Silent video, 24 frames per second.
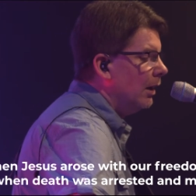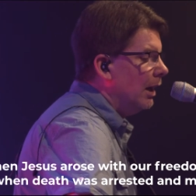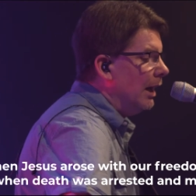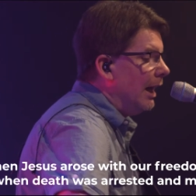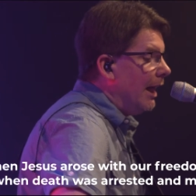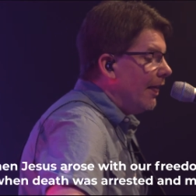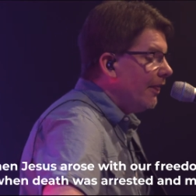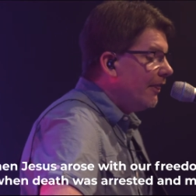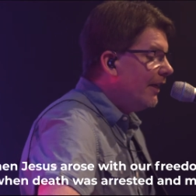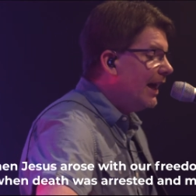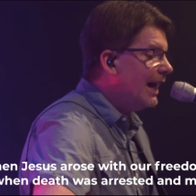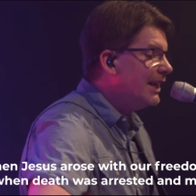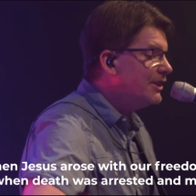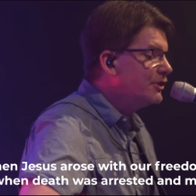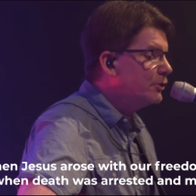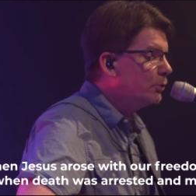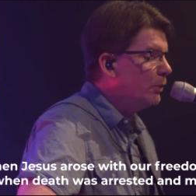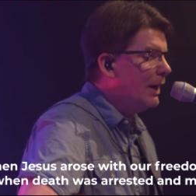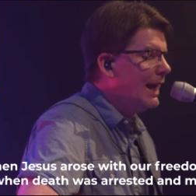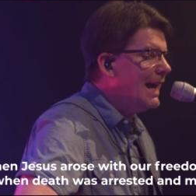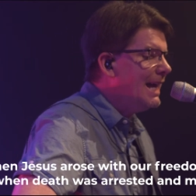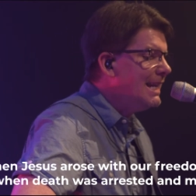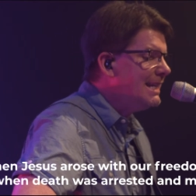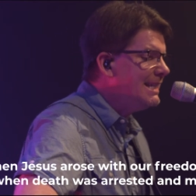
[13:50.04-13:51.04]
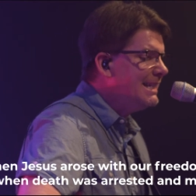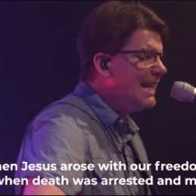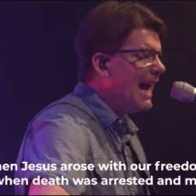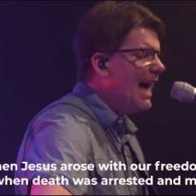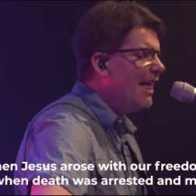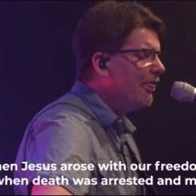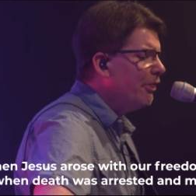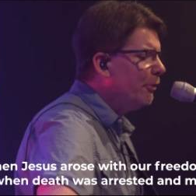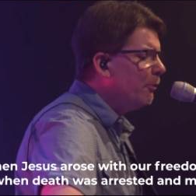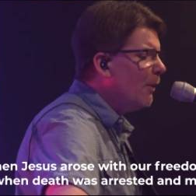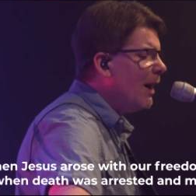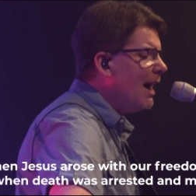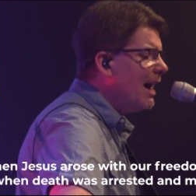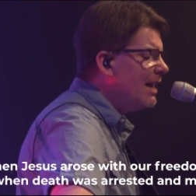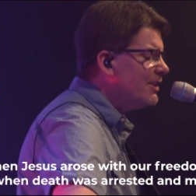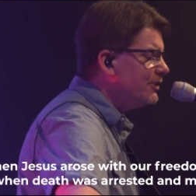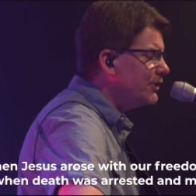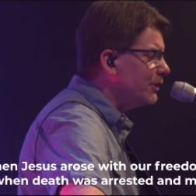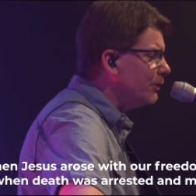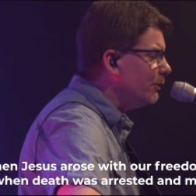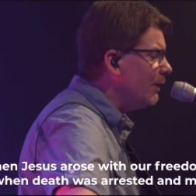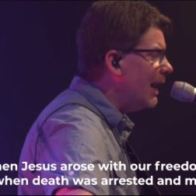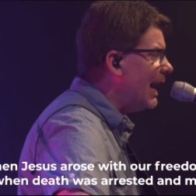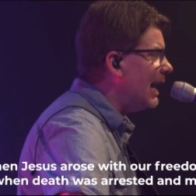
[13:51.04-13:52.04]
That's when death was
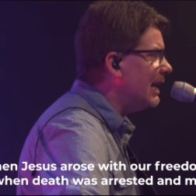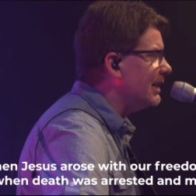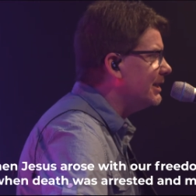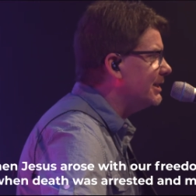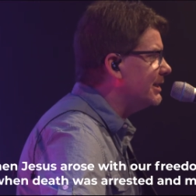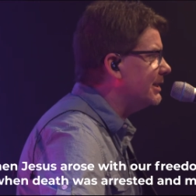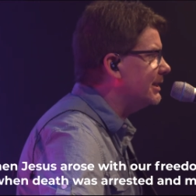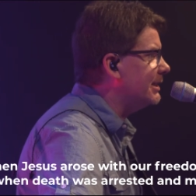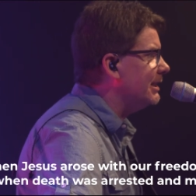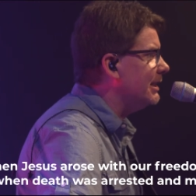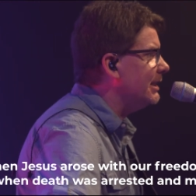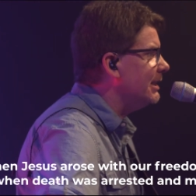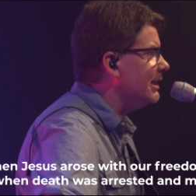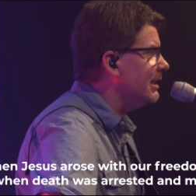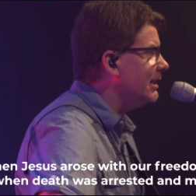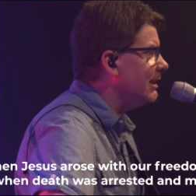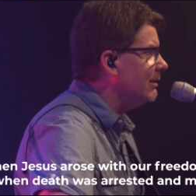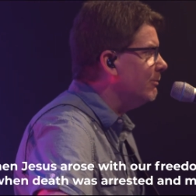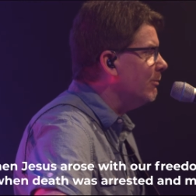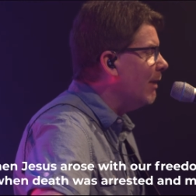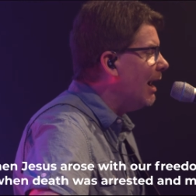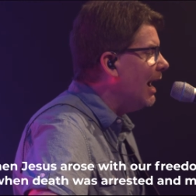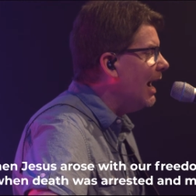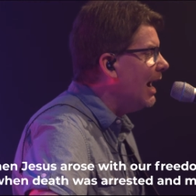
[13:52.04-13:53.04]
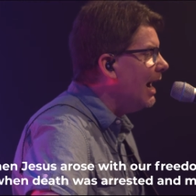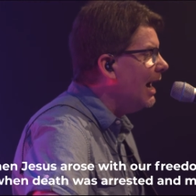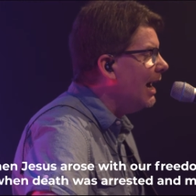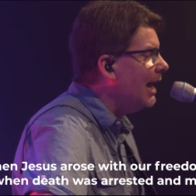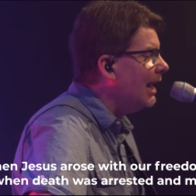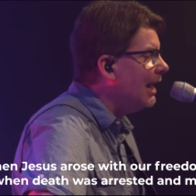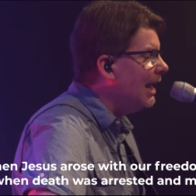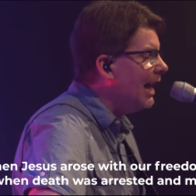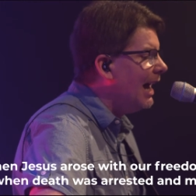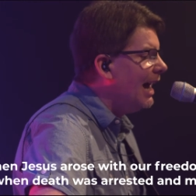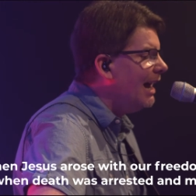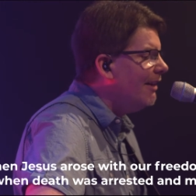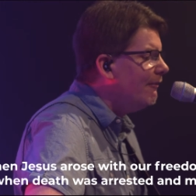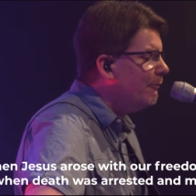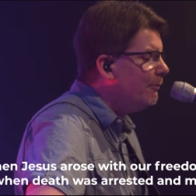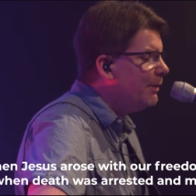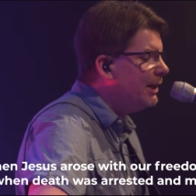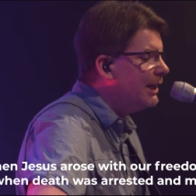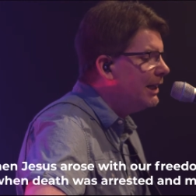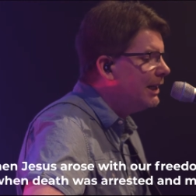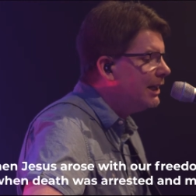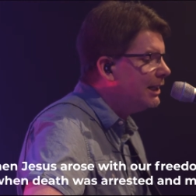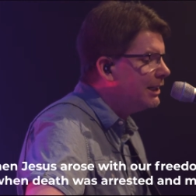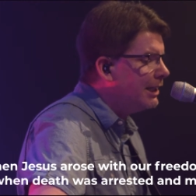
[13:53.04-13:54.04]
arrested and my life
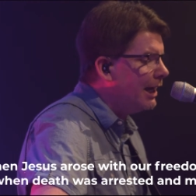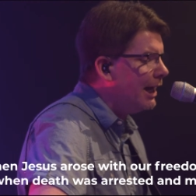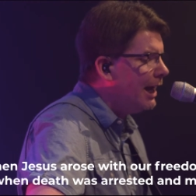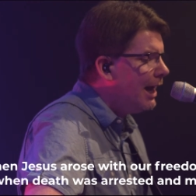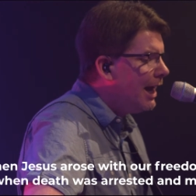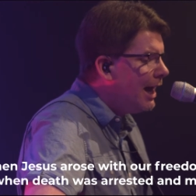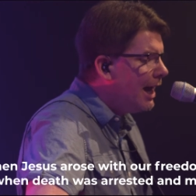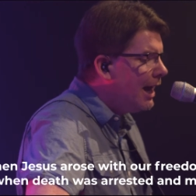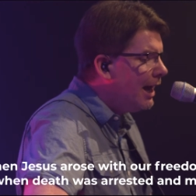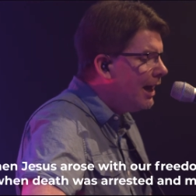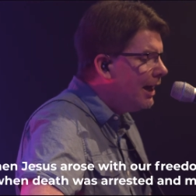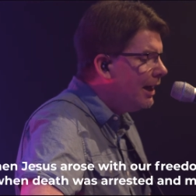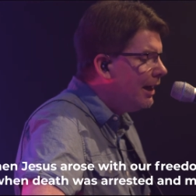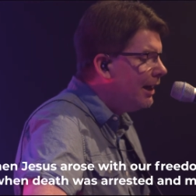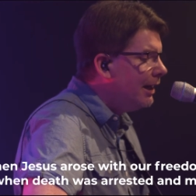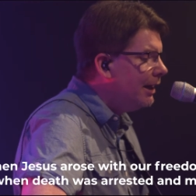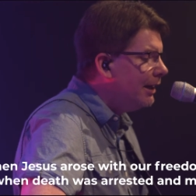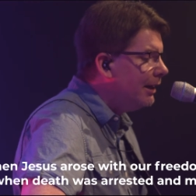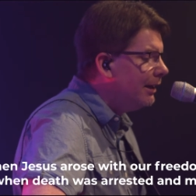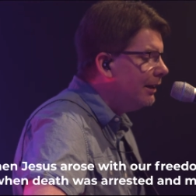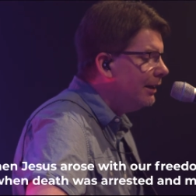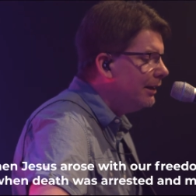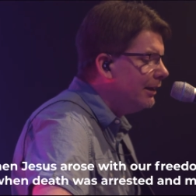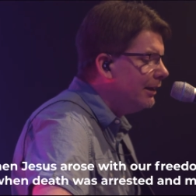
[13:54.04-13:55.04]
began.